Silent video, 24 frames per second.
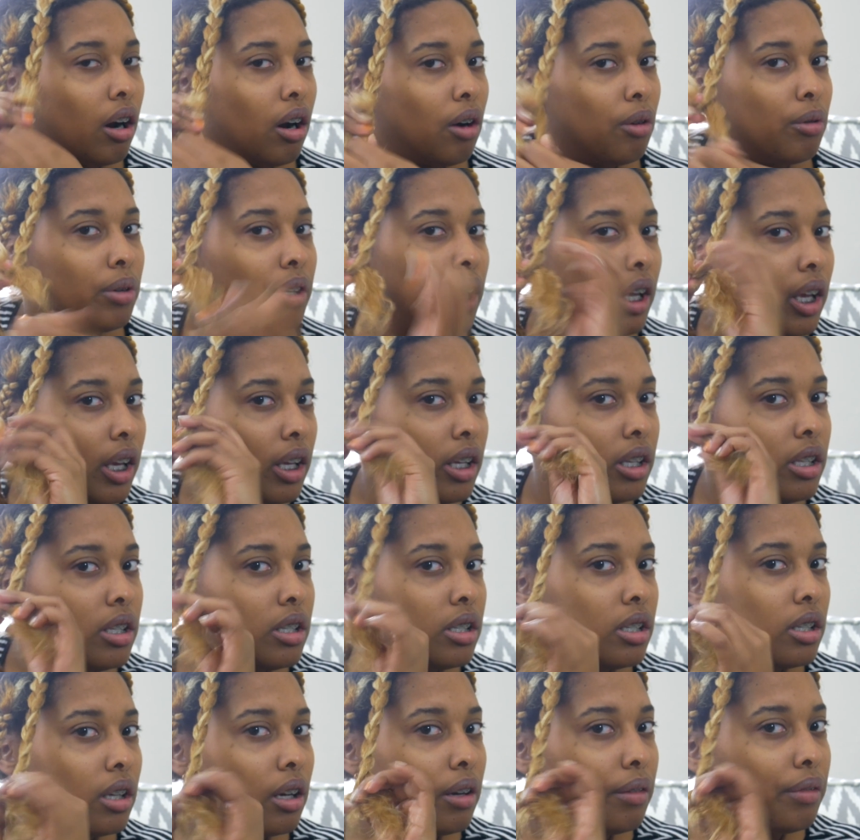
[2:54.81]
on the
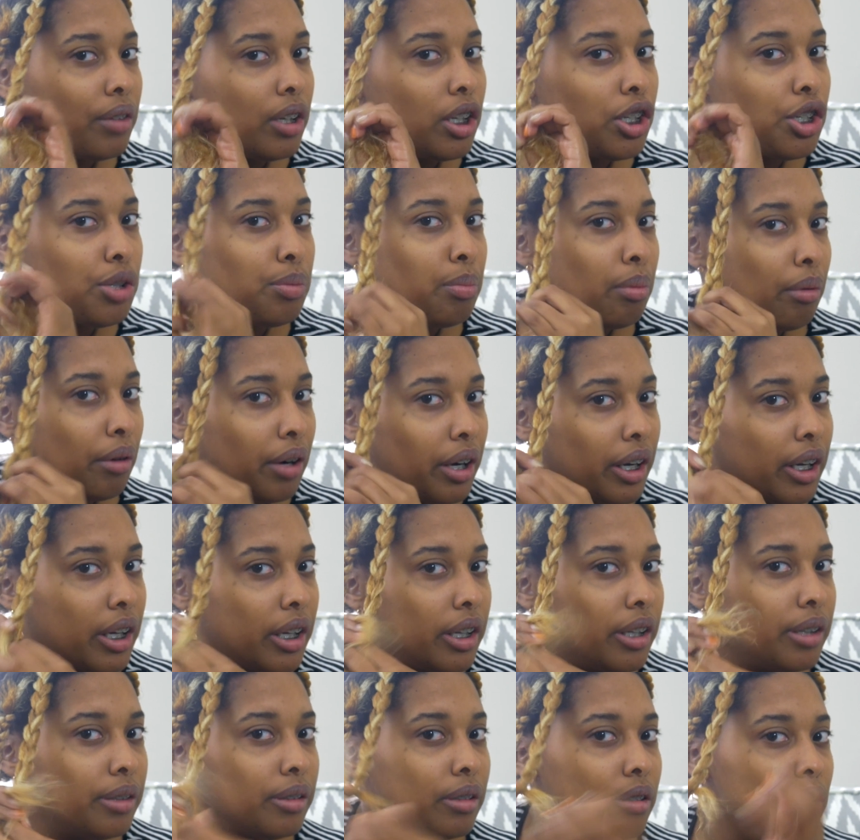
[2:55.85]
ends of each
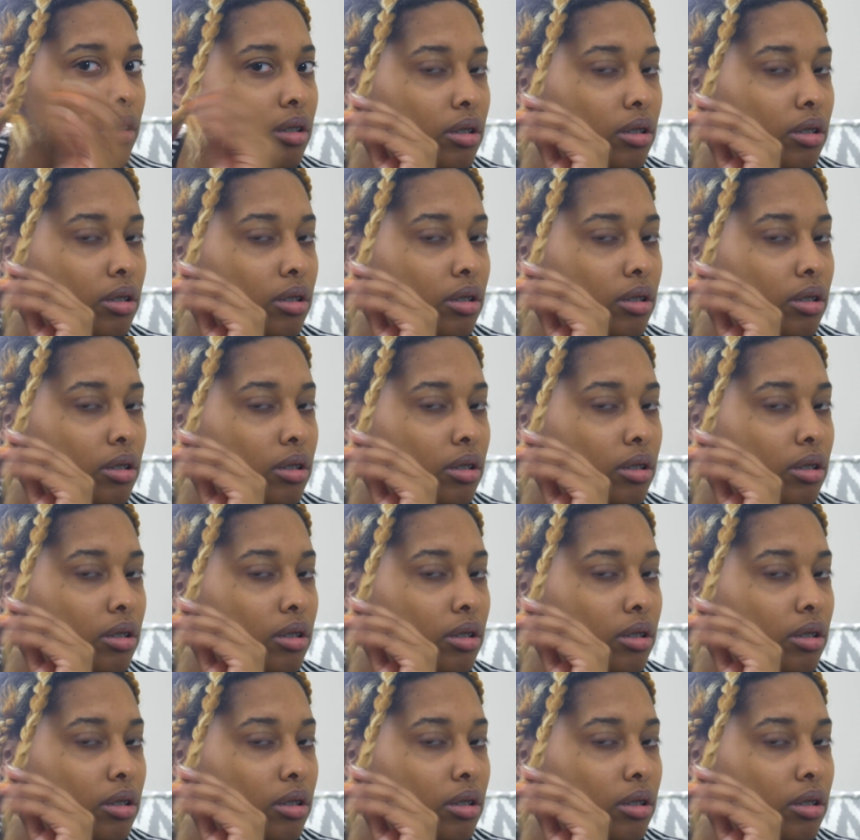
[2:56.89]
braid.